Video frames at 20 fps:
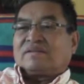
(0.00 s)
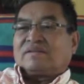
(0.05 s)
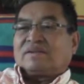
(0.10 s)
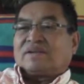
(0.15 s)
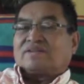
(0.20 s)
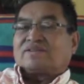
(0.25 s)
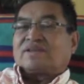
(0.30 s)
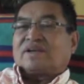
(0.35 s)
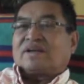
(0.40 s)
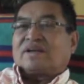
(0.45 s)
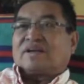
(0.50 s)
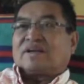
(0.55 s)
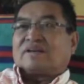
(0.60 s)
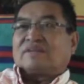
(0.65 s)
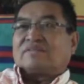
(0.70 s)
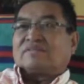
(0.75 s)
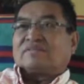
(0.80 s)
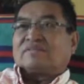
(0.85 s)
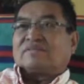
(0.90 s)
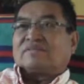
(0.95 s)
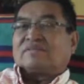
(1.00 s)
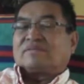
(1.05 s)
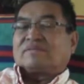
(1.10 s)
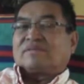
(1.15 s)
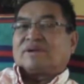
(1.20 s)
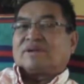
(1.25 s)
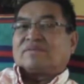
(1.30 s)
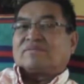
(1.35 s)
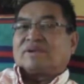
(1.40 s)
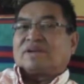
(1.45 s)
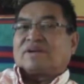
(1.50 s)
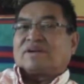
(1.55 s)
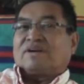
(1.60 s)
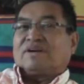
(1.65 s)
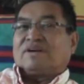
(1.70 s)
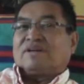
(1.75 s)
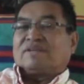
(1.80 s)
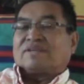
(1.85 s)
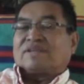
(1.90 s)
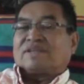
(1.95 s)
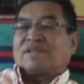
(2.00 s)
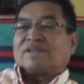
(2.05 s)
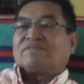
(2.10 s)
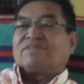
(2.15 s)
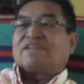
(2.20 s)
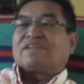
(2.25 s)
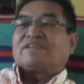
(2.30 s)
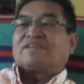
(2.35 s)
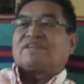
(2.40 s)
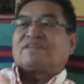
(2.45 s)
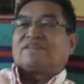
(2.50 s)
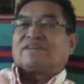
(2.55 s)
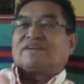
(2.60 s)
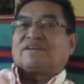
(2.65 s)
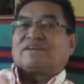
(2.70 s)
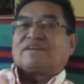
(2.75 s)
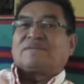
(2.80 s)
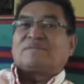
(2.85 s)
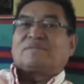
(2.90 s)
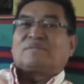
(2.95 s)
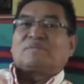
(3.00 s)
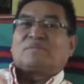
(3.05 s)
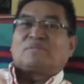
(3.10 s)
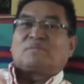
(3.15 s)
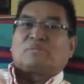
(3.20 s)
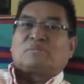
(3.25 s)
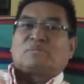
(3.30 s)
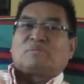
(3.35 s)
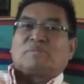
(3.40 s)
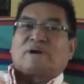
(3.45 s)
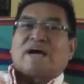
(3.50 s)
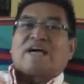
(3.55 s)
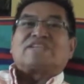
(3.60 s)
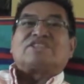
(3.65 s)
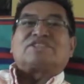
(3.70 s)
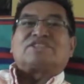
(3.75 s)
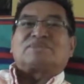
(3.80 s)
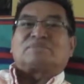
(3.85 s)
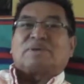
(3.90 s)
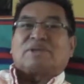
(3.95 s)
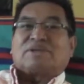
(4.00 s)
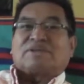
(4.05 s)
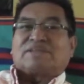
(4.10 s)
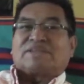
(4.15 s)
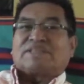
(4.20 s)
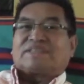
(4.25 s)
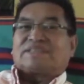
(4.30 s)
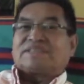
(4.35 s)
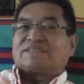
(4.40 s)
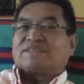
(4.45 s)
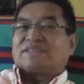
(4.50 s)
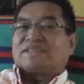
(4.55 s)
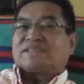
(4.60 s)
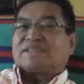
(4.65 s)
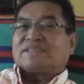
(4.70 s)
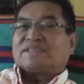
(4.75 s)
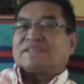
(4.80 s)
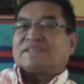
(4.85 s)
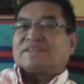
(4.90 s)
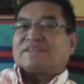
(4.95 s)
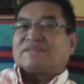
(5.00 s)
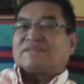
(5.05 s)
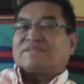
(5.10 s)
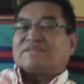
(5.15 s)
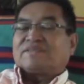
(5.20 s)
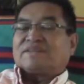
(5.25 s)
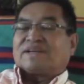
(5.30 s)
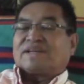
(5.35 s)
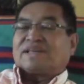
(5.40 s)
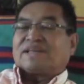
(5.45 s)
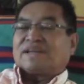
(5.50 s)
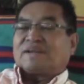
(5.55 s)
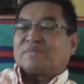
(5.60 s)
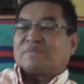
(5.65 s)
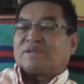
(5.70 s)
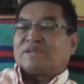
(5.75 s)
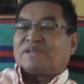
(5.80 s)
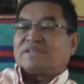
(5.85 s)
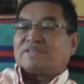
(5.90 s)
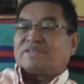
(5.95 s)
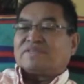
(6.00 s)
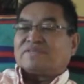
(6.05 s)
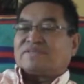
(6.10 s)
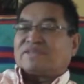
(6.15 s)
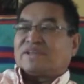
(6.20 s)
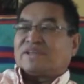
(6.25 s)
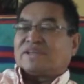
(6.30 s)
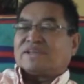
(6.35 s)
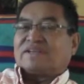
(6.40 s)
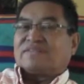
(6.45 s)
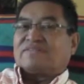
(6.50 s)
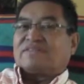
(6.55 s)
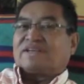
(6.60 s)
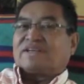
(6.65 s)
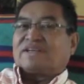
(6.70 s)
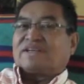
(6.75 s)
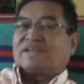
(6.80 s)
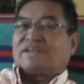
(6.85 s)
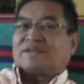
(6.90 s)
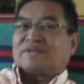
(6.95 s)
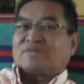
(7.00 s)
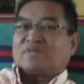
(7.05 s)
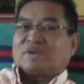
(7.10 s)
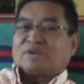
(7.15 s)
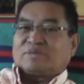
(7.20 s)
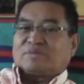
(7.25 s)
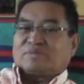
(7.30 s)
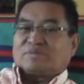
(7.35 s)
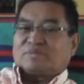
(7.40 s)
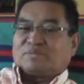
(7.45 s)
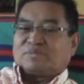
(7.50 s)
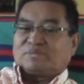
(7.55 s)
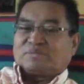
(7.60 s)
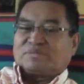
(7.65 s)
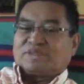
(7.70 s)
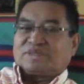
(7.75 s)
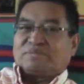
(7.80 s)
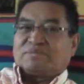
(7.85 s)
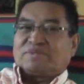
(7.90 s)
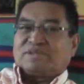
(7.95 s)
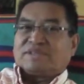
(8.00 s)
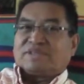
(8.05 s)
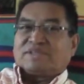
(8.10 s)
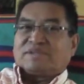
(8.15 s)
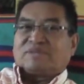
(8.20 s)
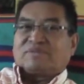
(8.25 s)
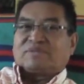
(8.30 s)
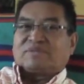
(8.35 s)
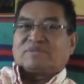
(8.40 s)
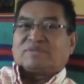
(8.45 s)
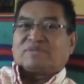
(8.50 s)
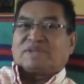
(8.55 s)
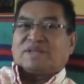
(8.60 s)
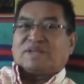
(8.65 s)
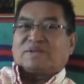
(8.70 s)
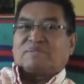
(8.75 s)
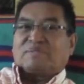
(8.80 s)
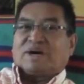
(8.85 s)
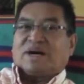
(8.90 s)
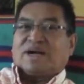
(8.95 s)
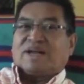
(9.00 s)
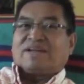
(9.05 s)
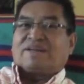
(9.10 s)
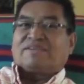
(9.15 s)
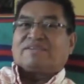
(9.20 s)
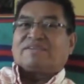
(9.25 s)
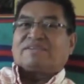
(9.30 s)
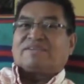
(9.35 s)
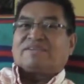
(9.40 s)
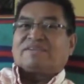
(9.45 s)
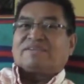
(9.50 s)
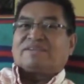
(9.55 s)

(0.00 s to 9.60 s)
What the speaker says: There's what we call given to the badger spirit. We get a piece of the liver and we dip it in that bile,